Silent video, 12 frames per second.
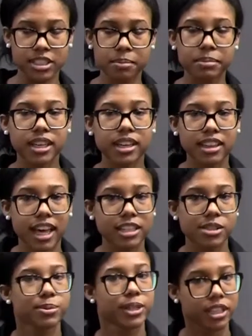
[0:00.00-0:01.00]
is something that
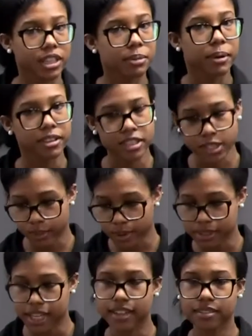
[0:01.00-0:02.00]
is really good about this
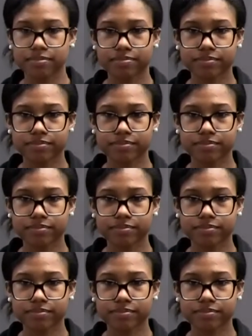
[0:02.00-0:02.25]
website.